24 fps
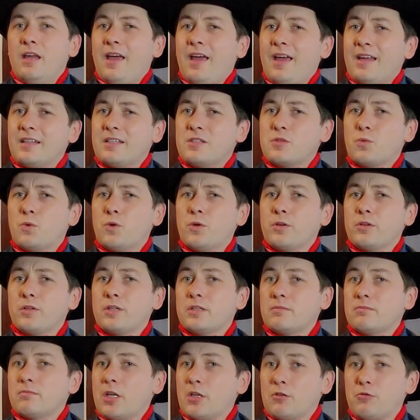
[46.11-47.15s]
and is worn
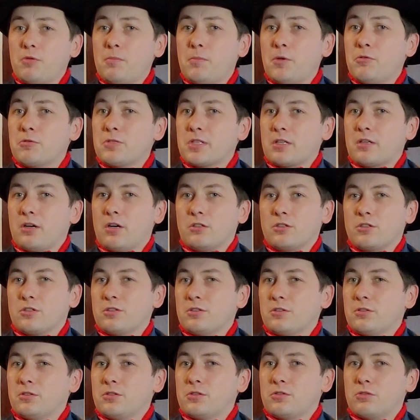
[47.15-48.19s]
at country music
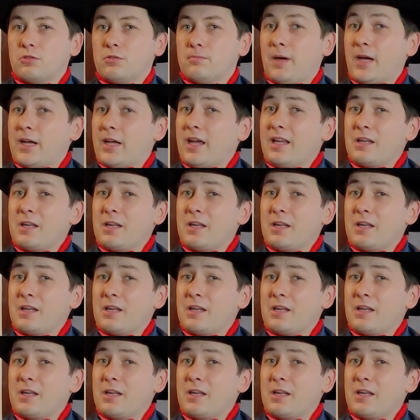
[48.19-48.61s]
concerts or by